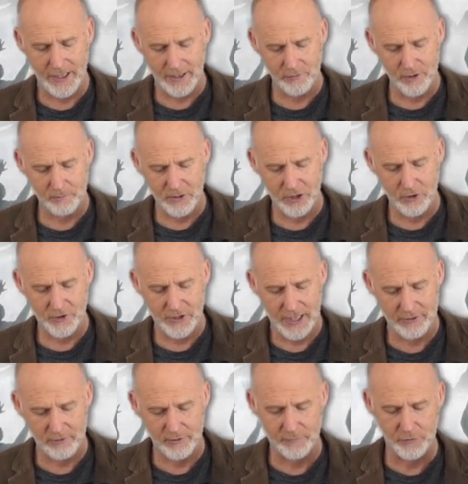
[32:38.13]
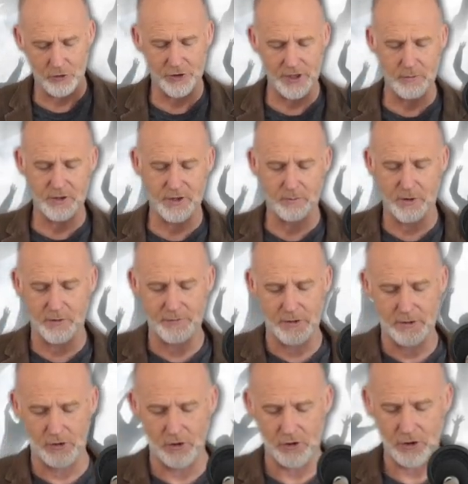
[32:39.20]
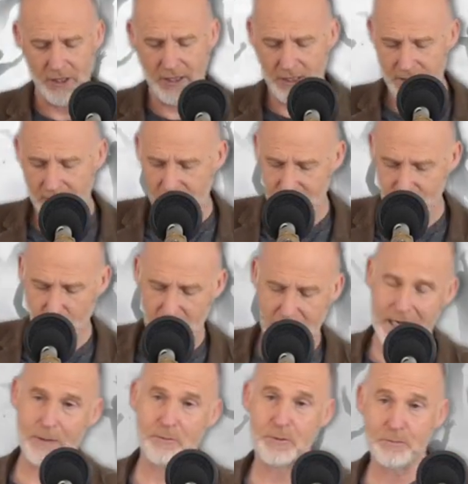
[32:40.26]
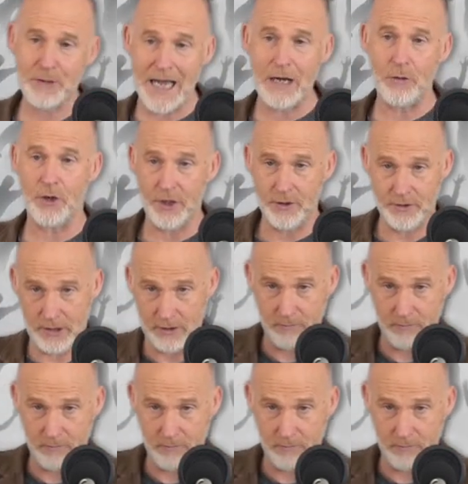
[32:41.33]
Herod because Herod thought he was above the law. That's what happens. Power,